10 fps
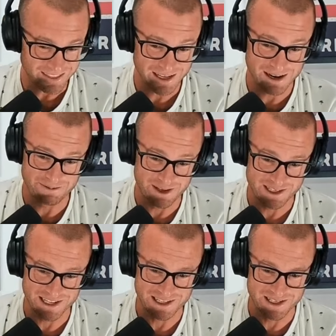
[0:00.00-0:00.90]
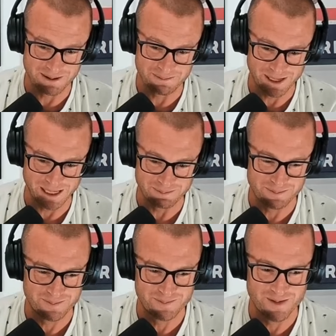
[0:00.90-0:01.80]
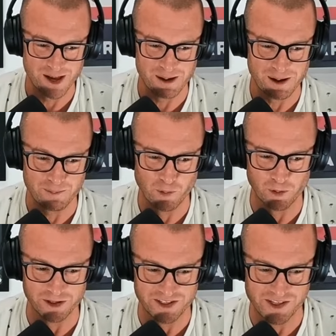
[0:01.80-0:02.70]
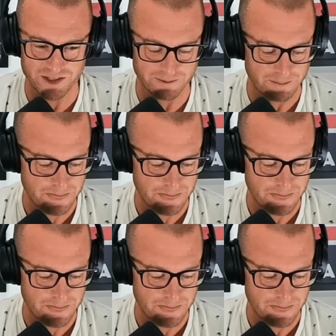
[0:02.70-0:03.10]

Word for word: If this ends up being uh, a poor decision,